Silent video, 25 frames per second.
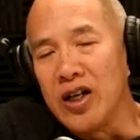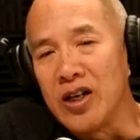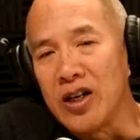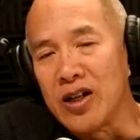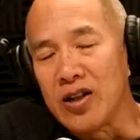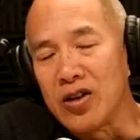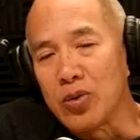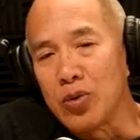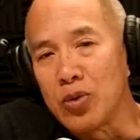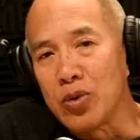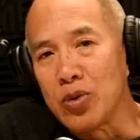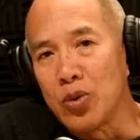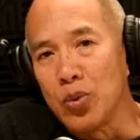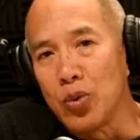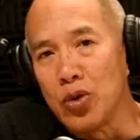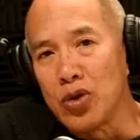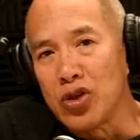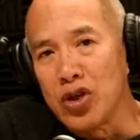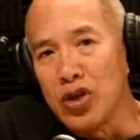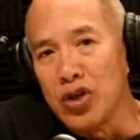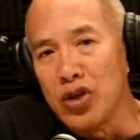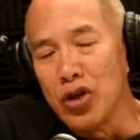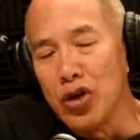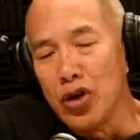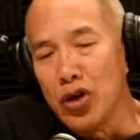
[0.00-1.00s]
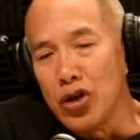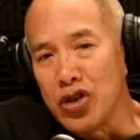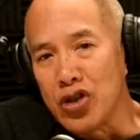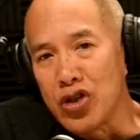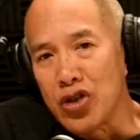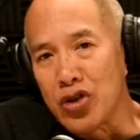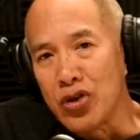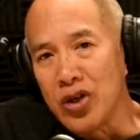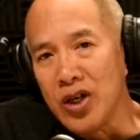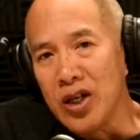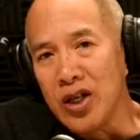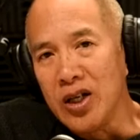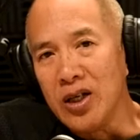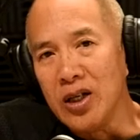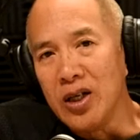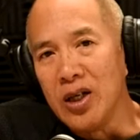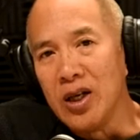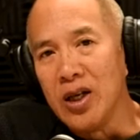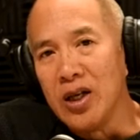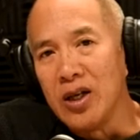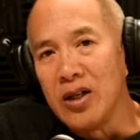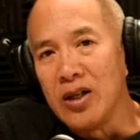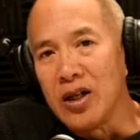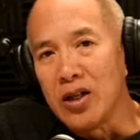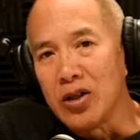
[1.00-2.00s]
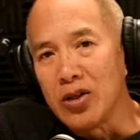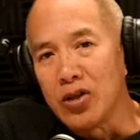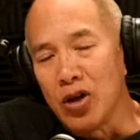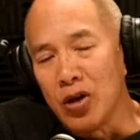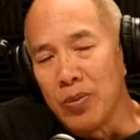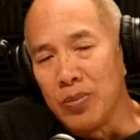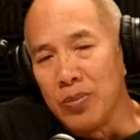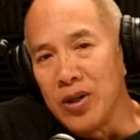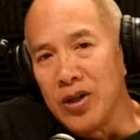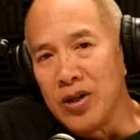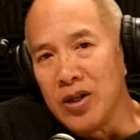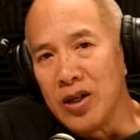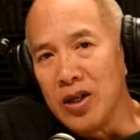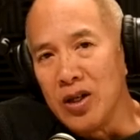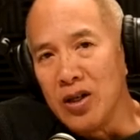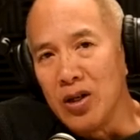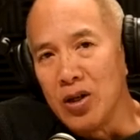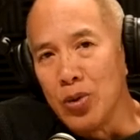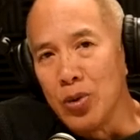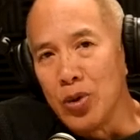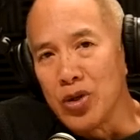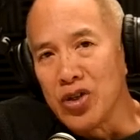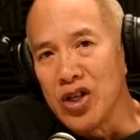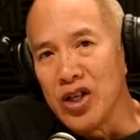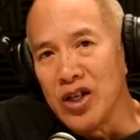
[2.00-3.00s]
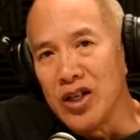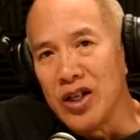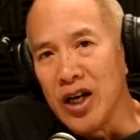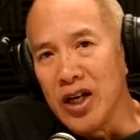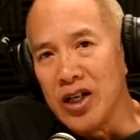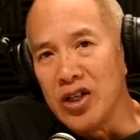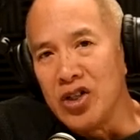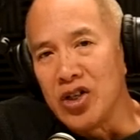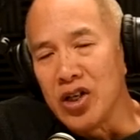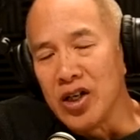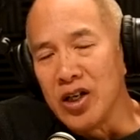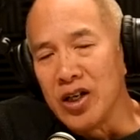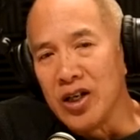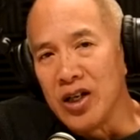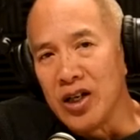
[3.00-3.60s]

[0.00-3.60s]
In other words, was it nurturing that got me there, or was it nature?